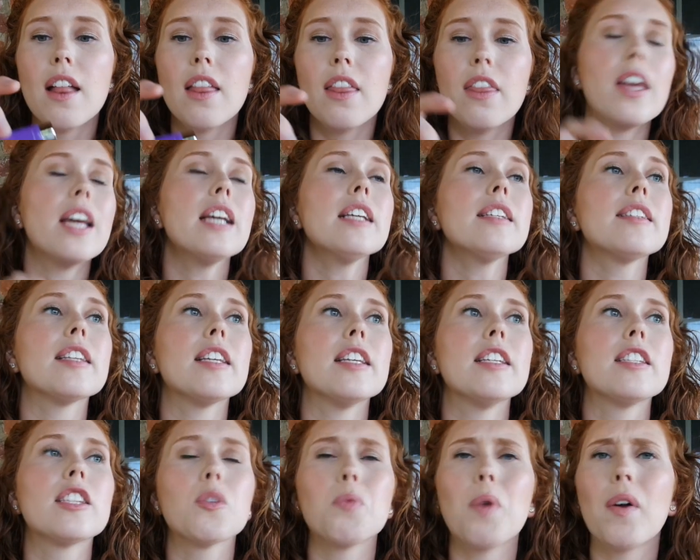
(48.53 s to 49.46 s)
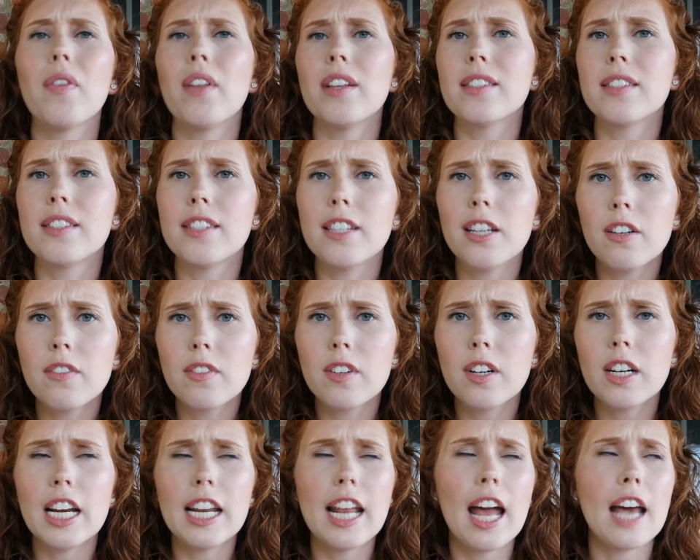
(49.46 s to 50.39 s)
This is the one that's
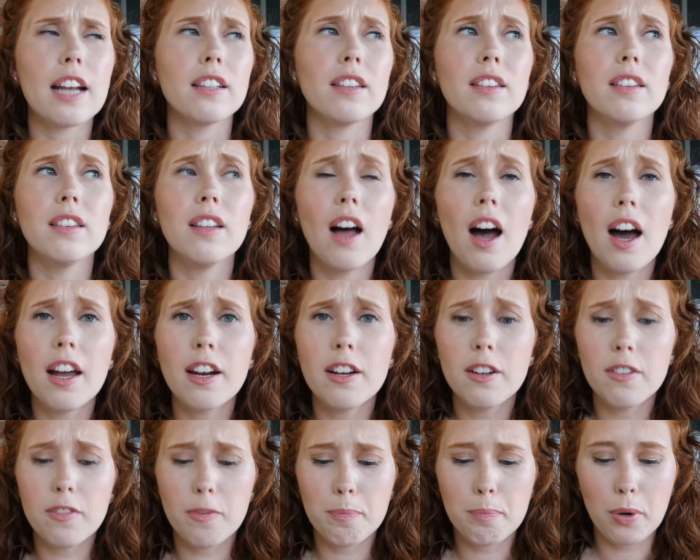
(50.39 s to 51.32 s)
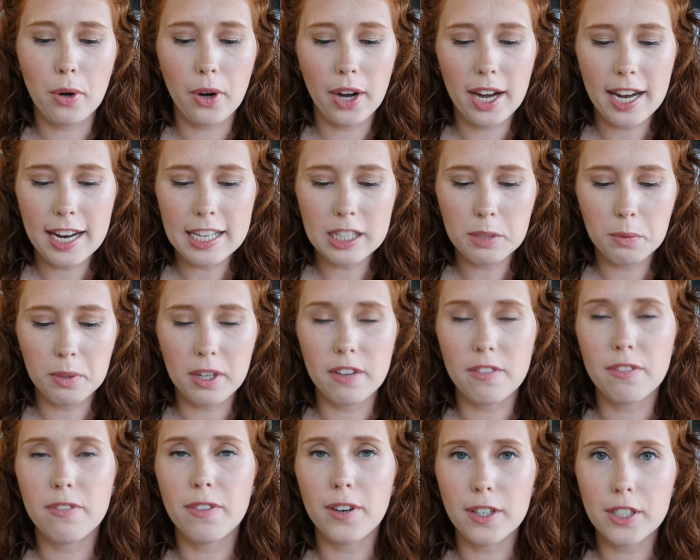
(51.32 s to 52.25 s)
silver. It had a lot of praise when
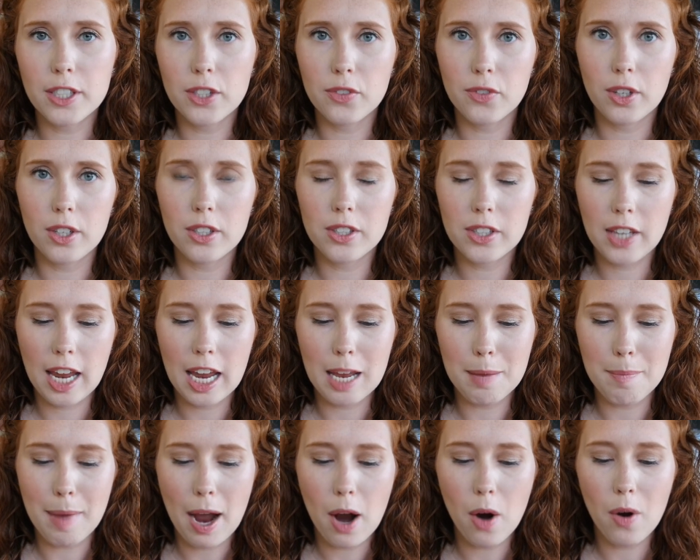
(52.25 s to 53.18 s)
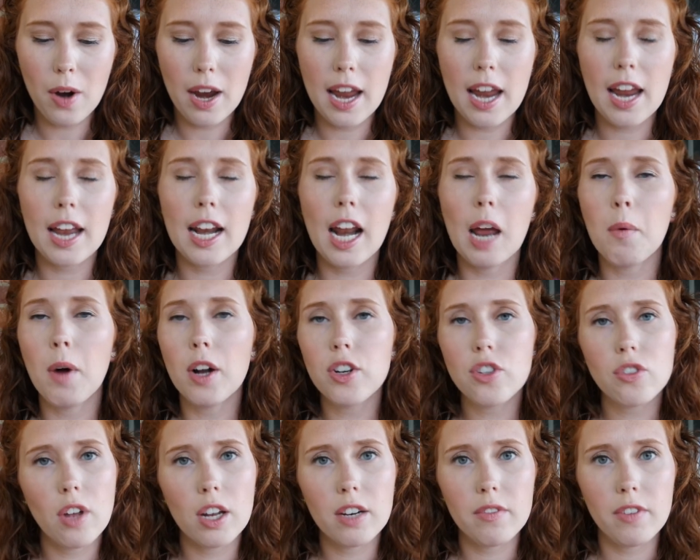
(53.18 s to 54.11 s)
it first first came out and I
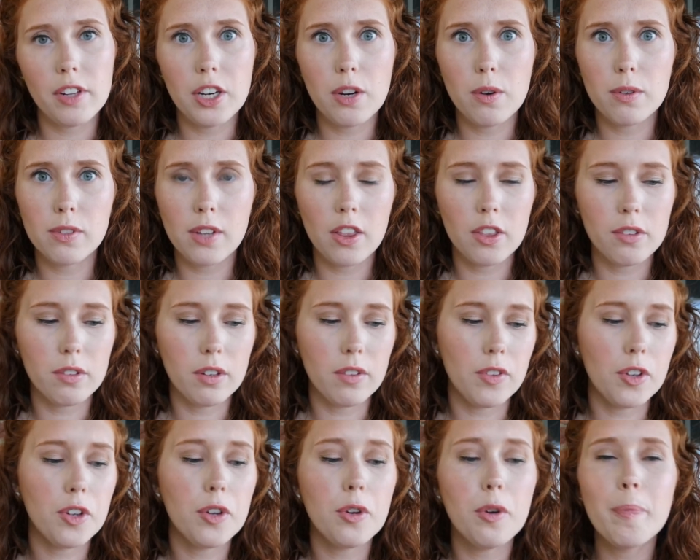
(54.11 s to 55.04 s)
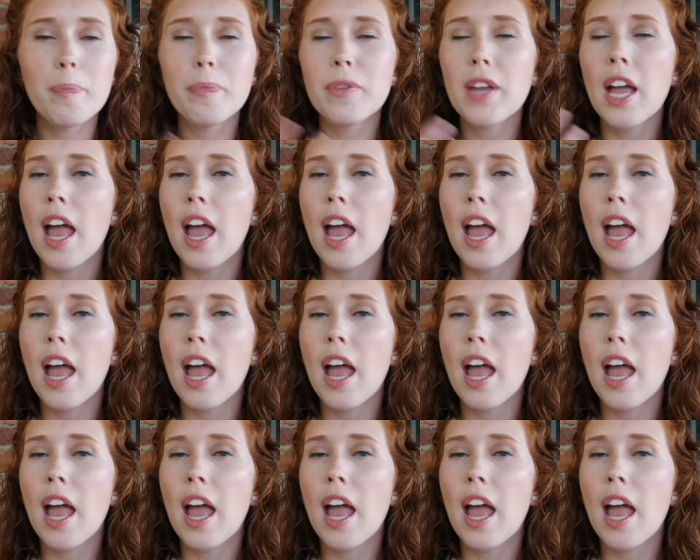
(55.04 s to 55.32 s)
watched a lot of videos on the review